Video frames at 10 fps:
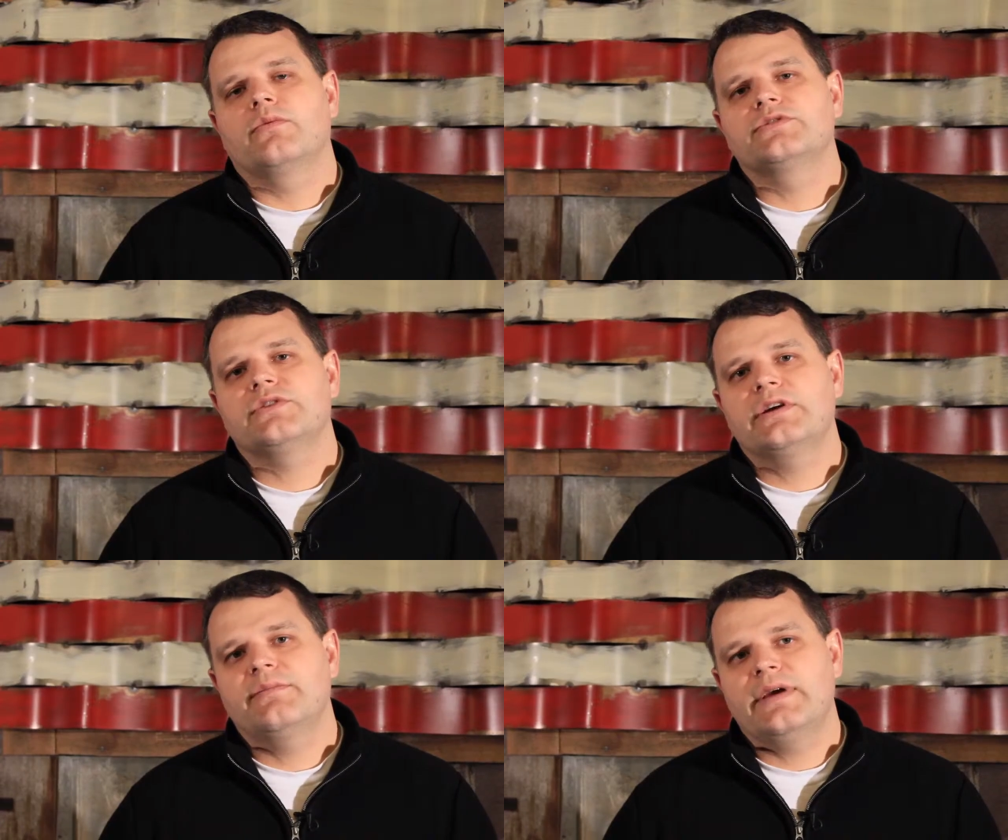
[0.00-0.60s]
We're
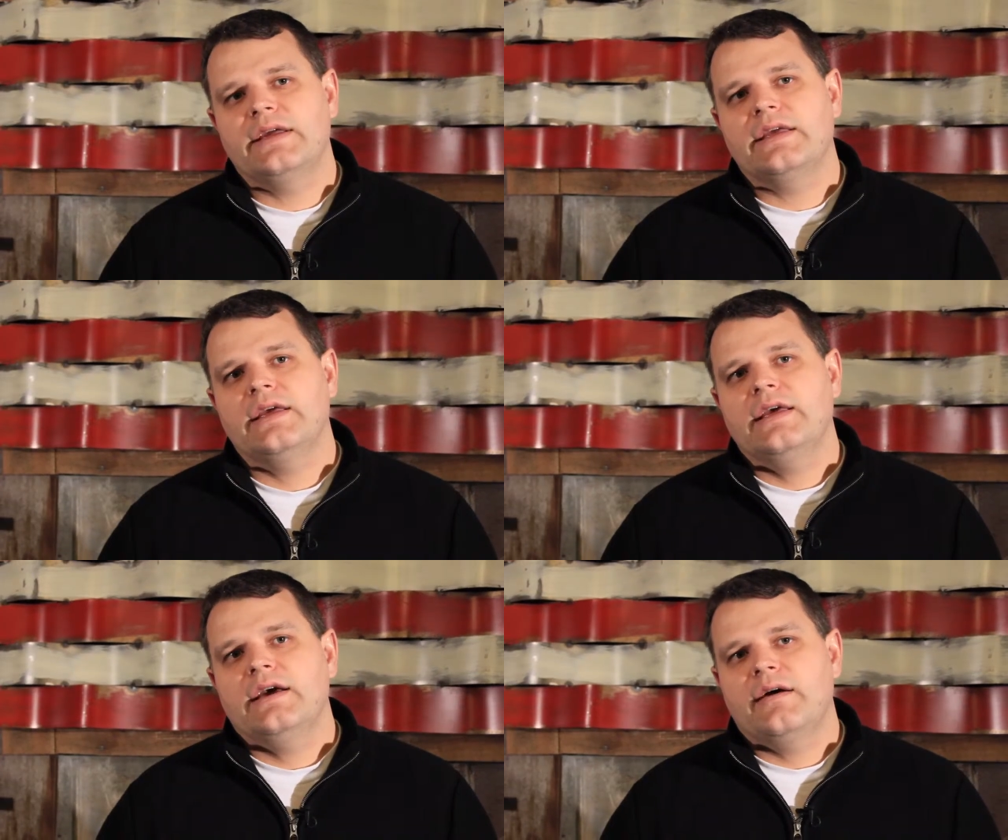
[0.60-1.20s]
trying to make
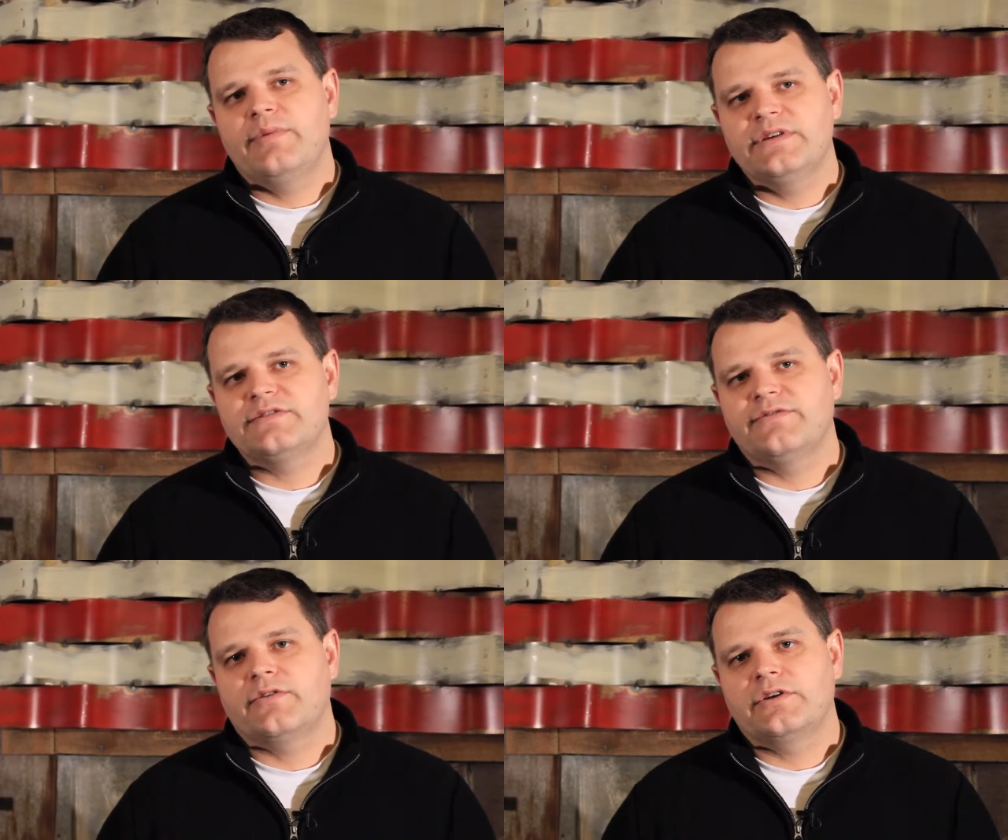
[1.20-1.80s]
a
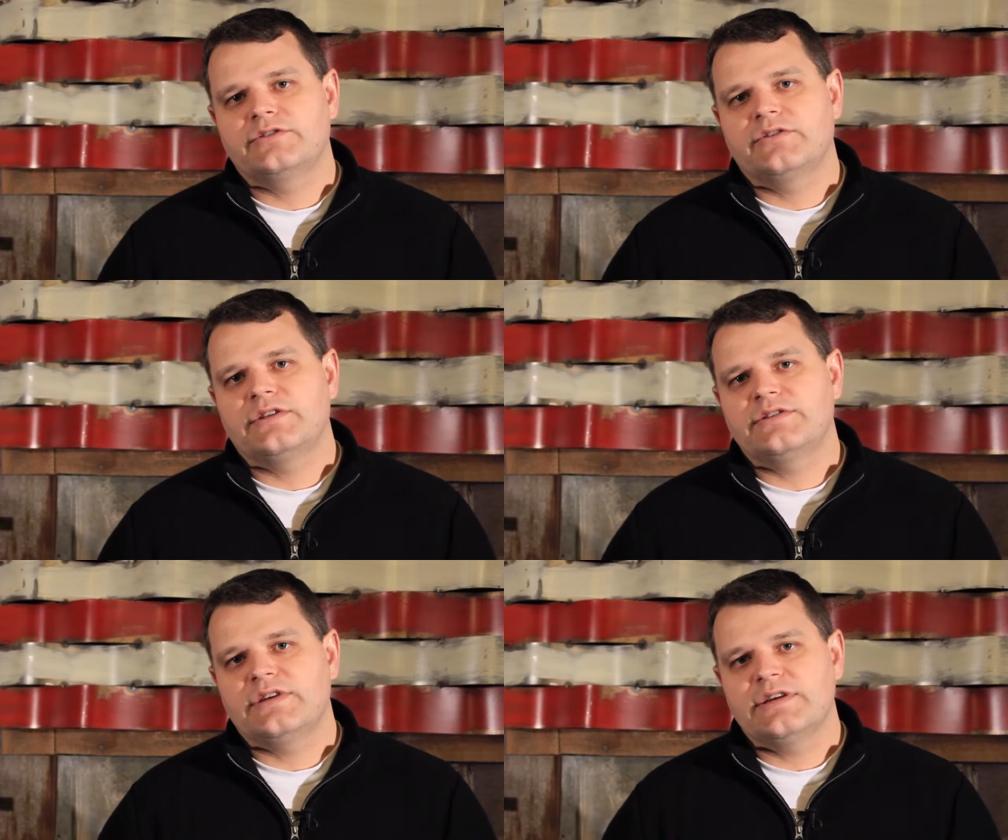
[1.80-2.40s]
piece of furniture
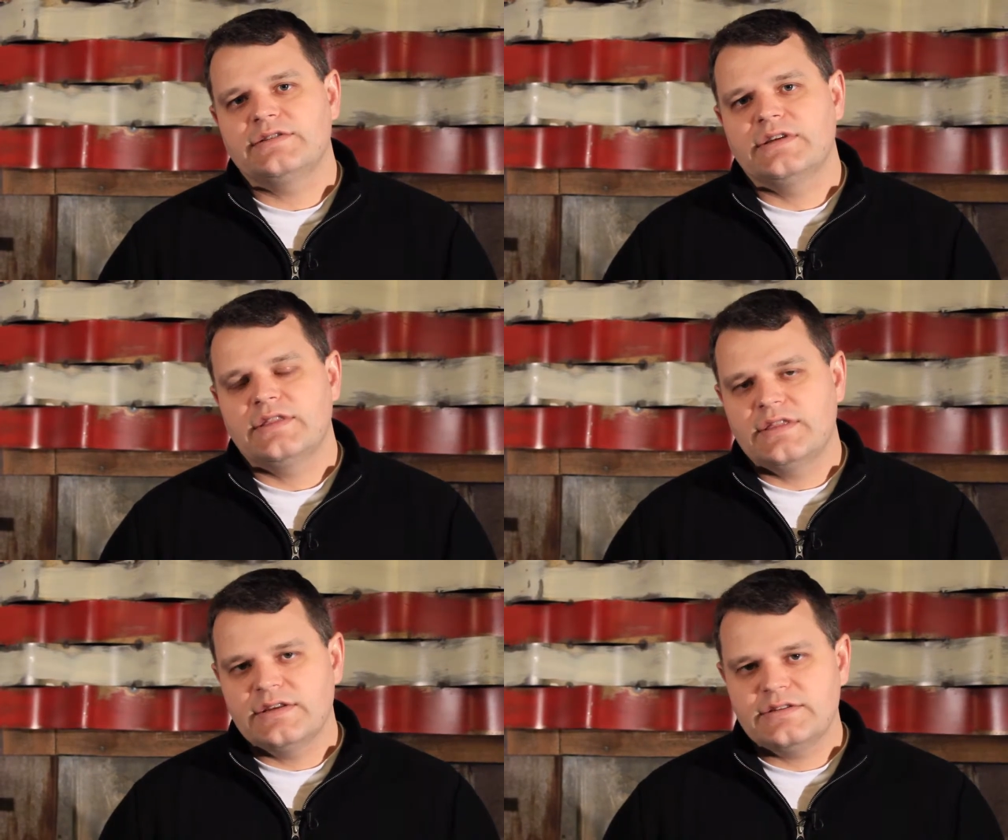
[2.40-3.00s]
that says,
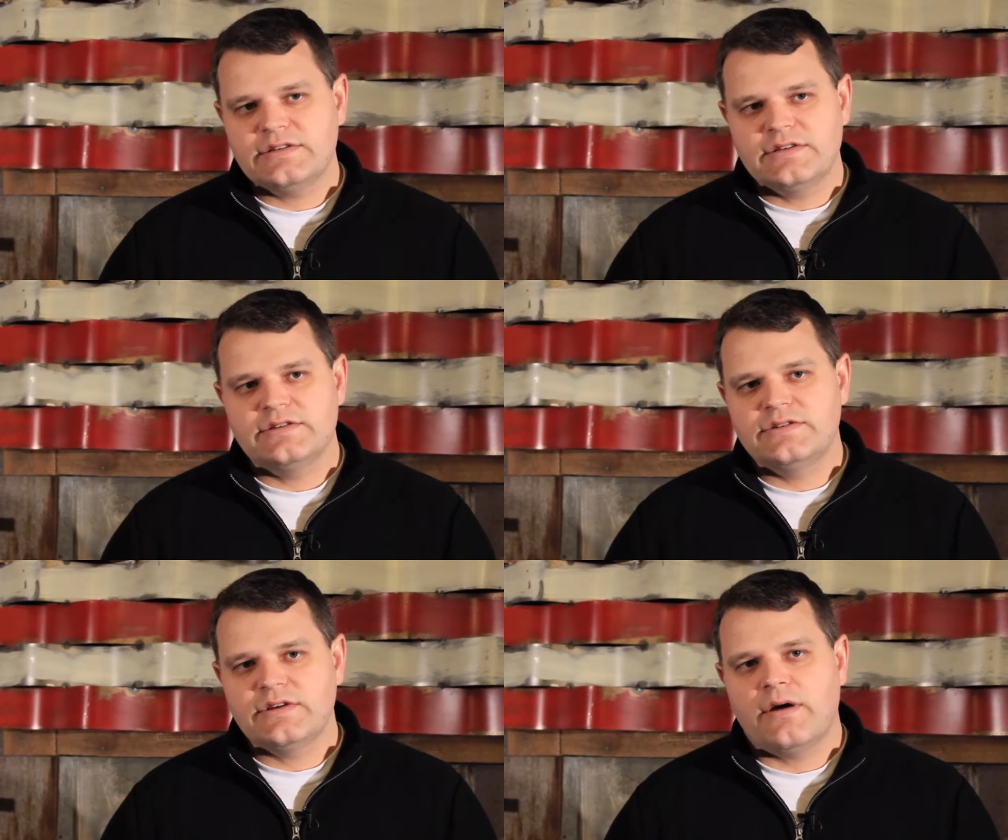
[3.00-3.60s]
this
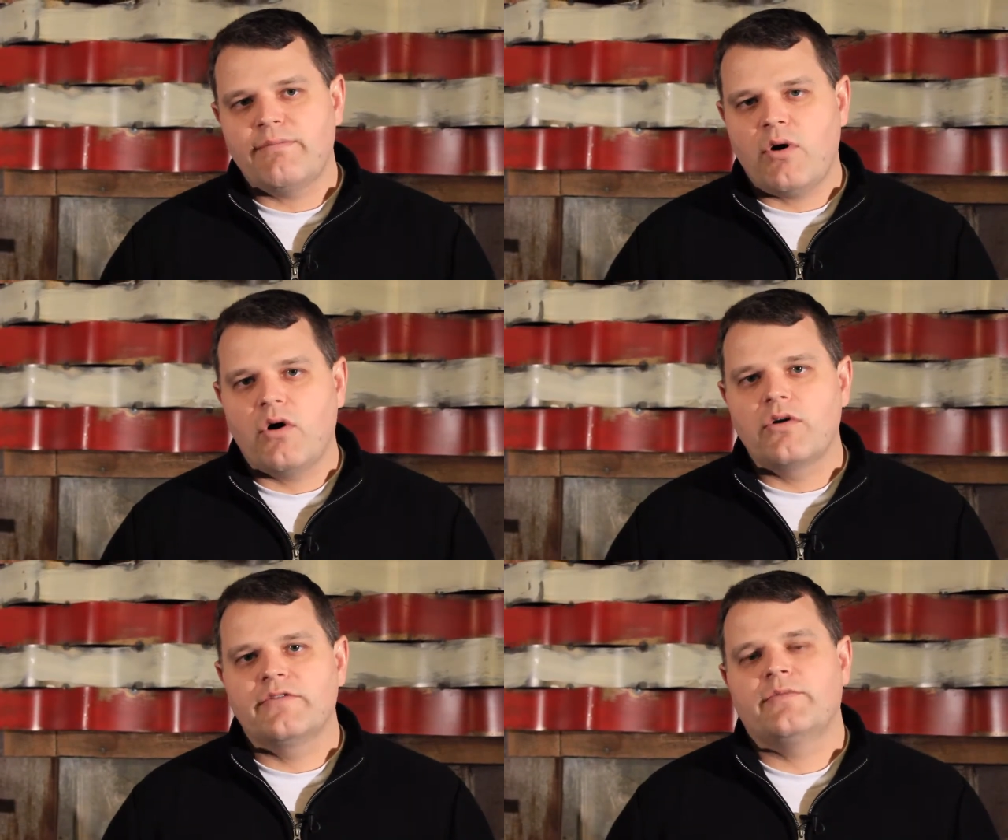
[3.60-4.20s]
is a
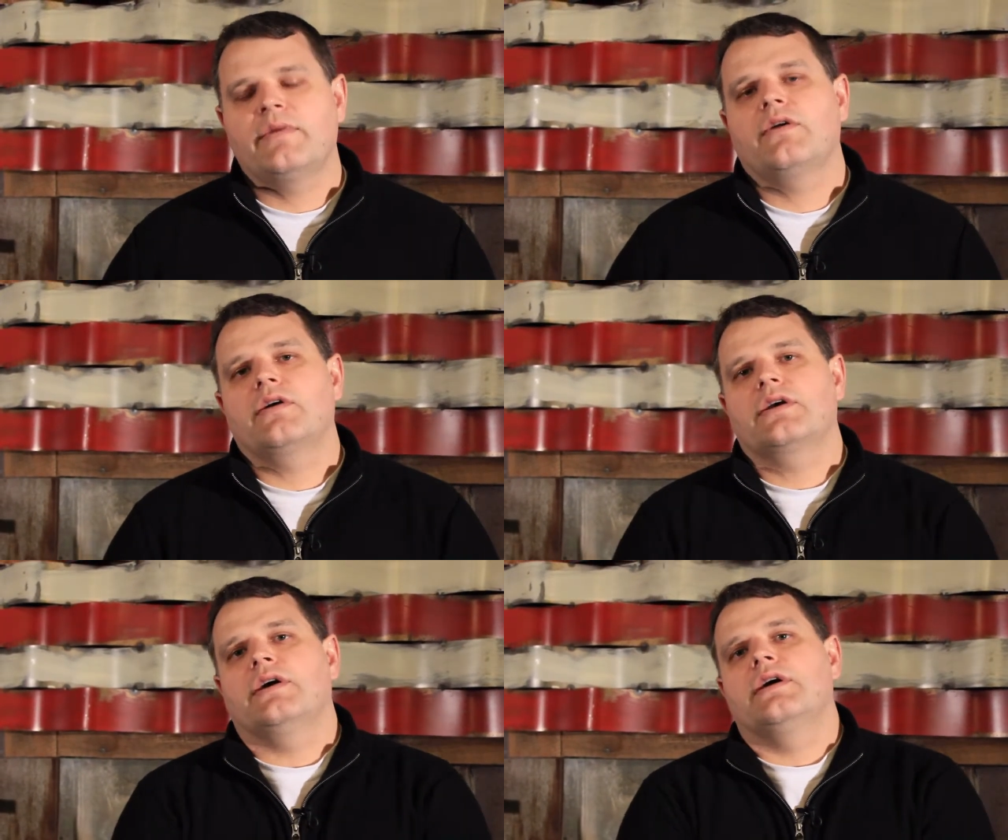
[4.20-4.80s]
part of
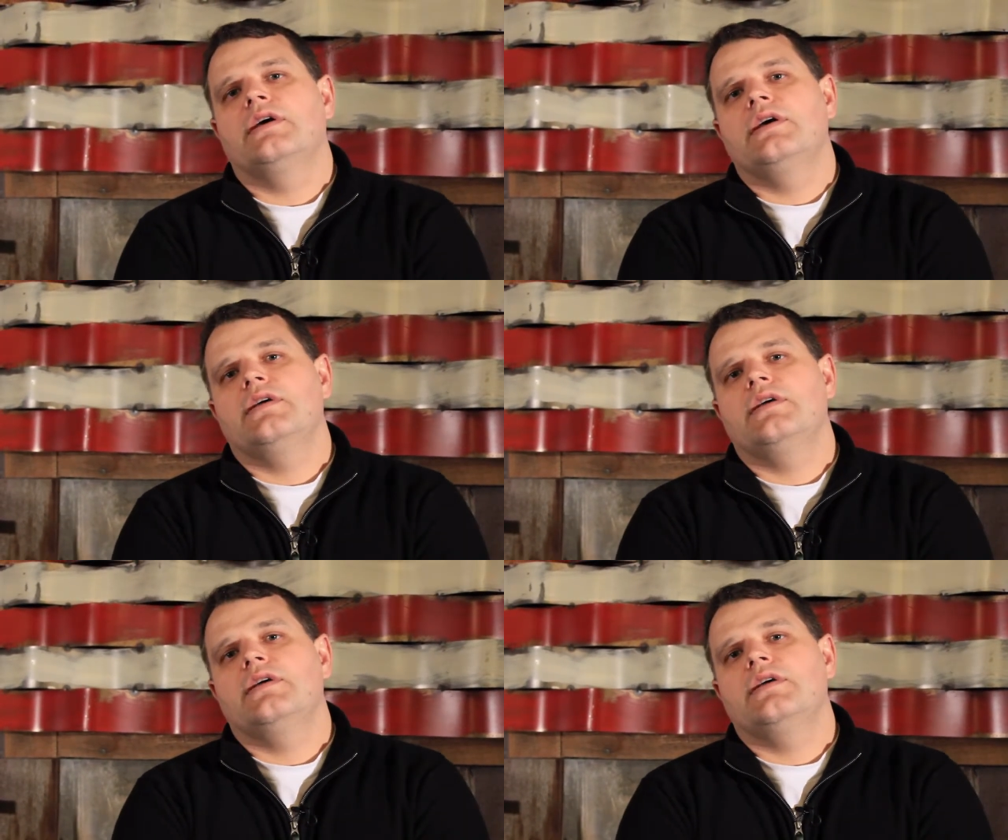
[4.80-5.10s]
America.